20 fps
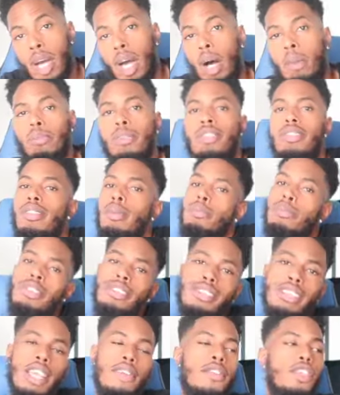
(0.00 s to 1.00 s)
I'm just
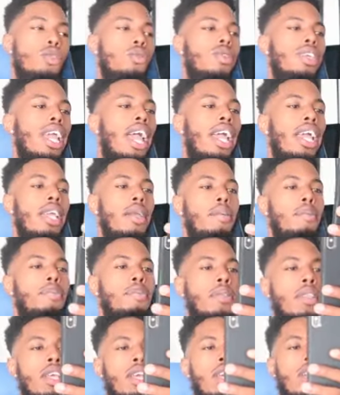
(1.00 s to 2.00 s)
giving you game.